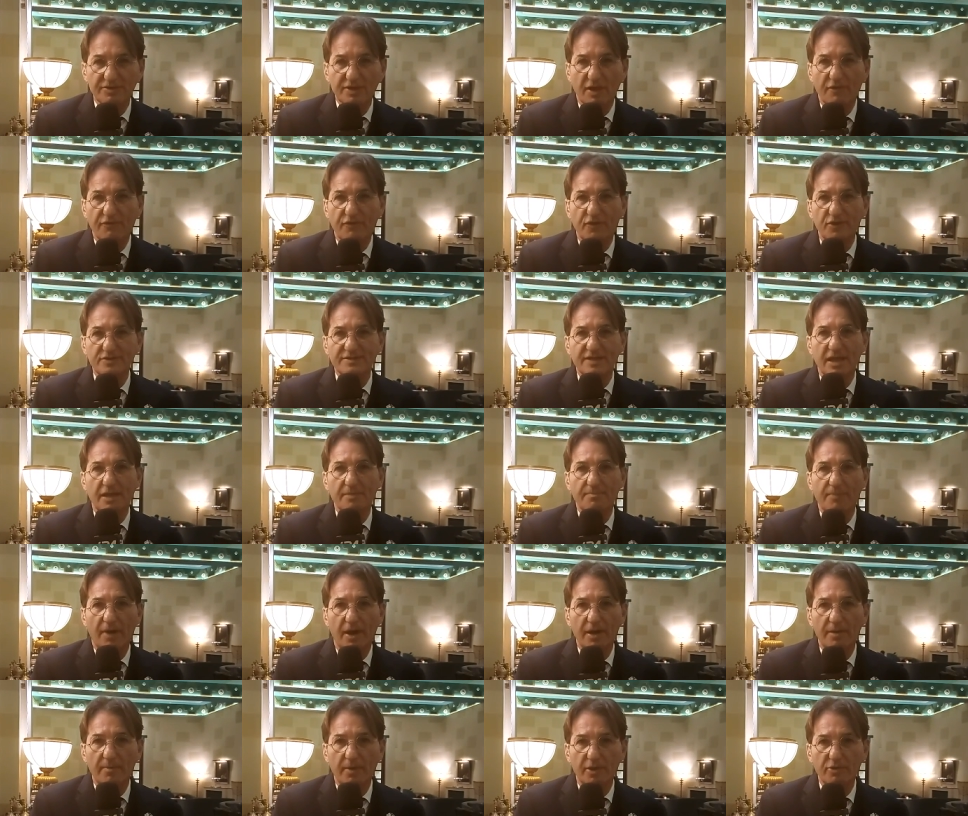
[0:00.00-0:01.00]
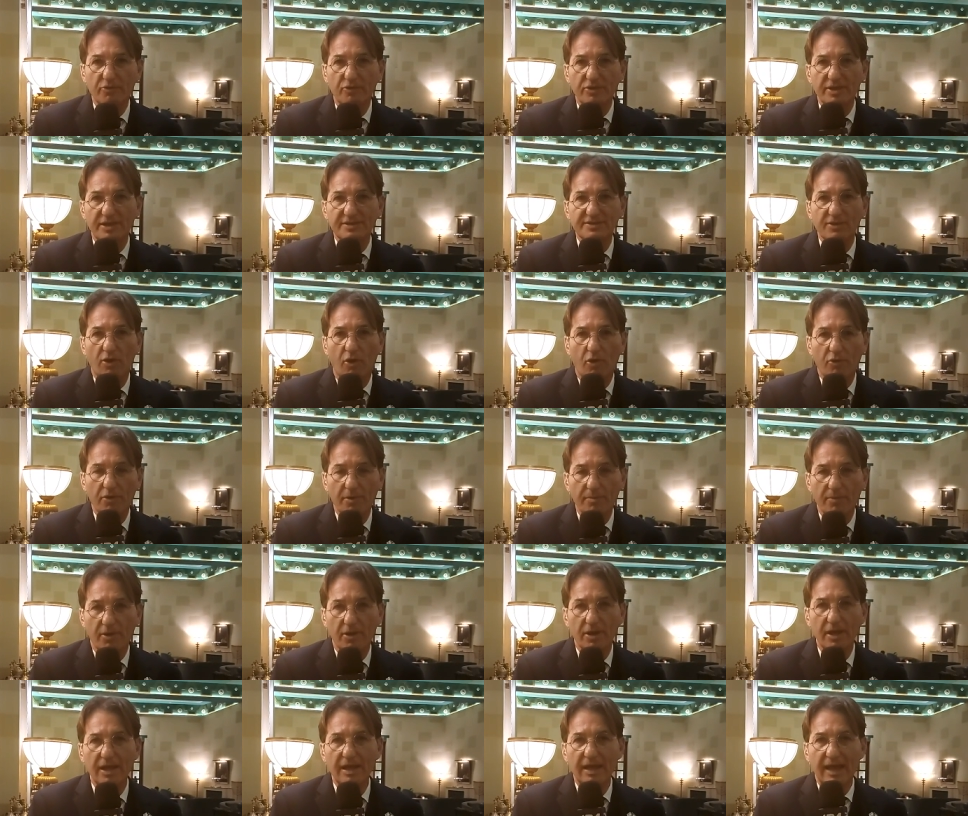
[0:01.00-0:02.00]
It was our first day in Parliament with this
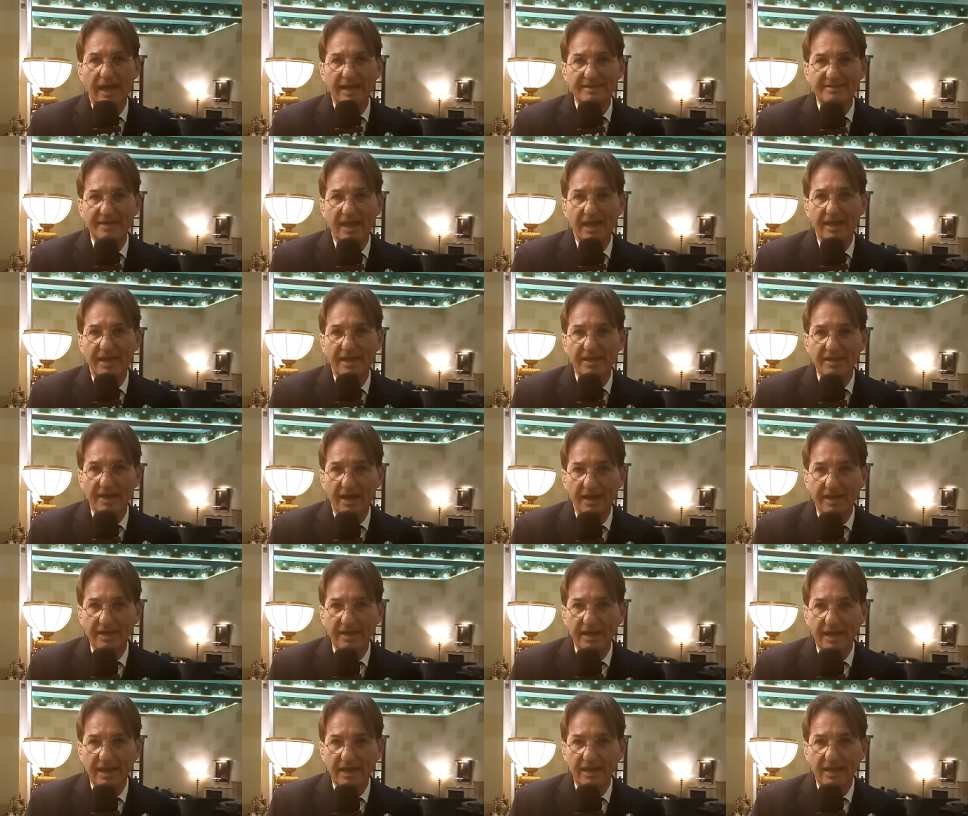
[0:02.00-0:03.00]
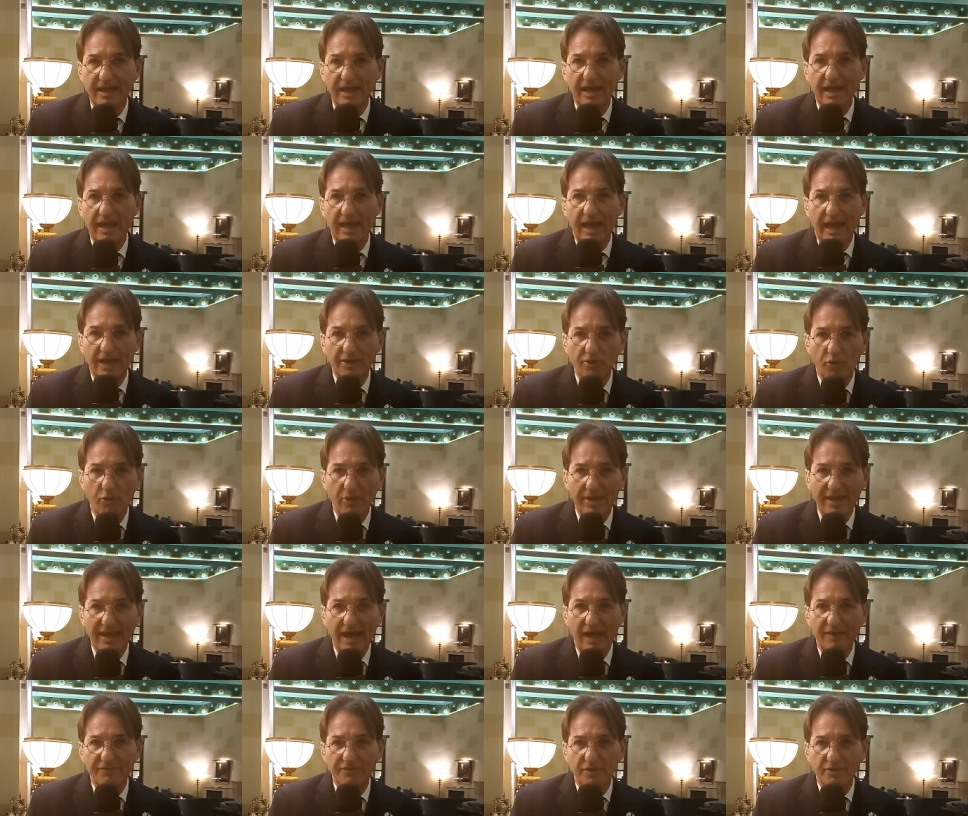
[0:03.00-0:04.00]
horrible attack in Ariel, and a
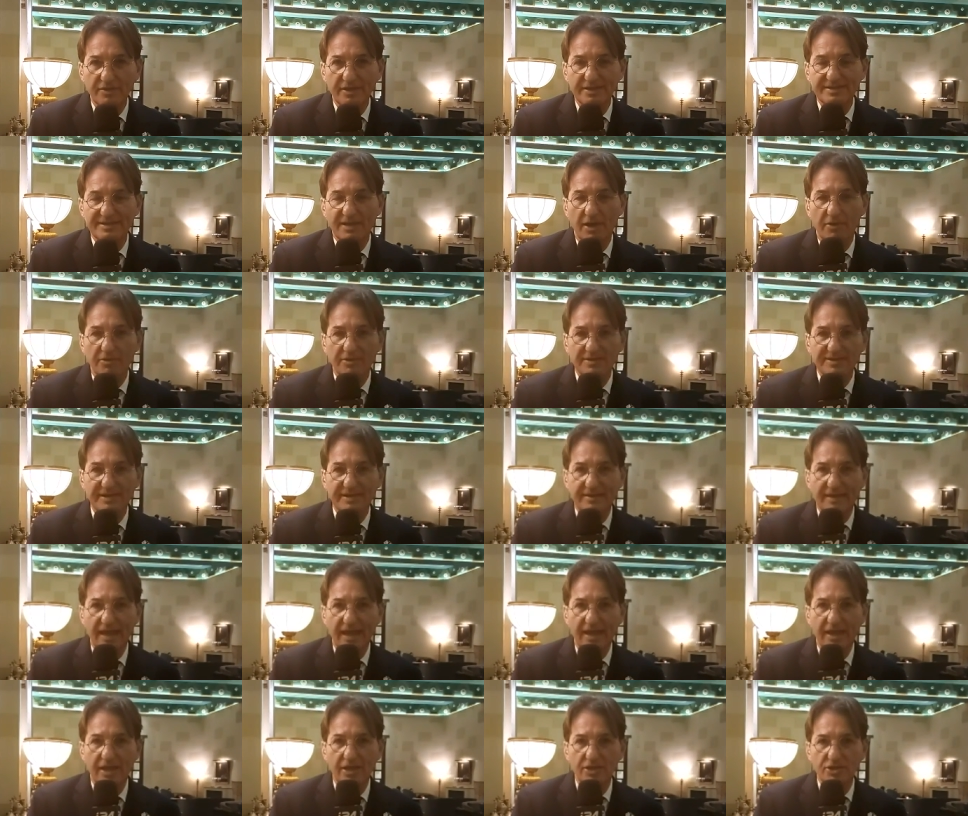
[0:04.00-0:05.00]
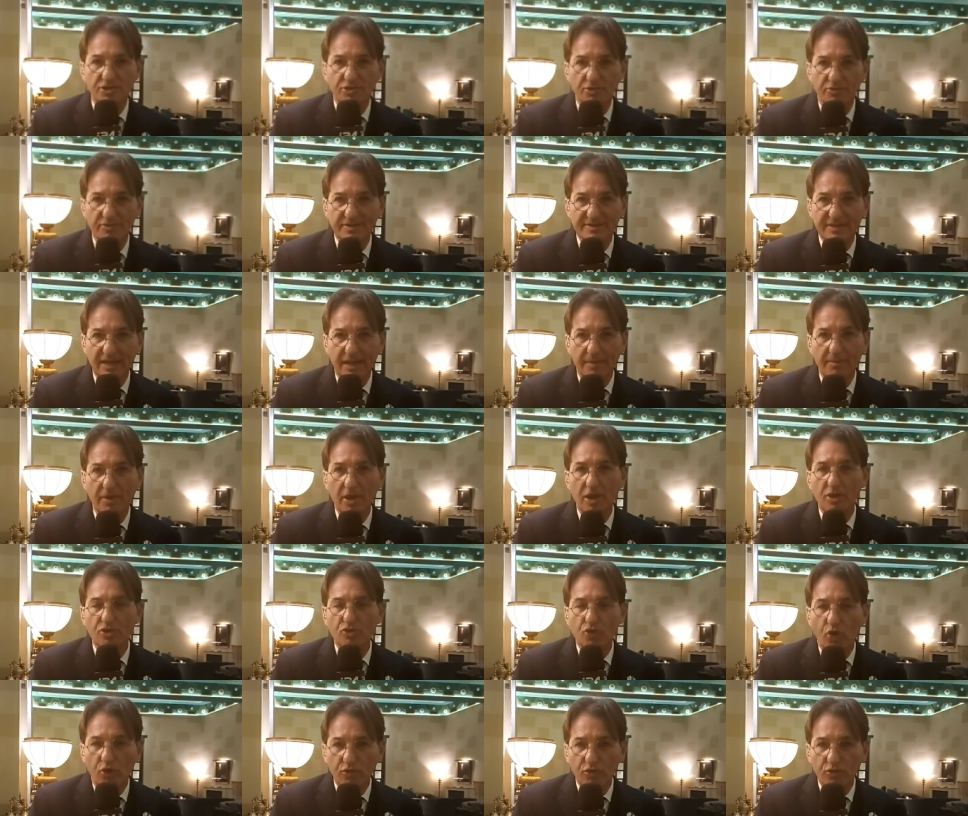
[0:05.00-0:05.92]
week after this terrorist attack in Jerusalem.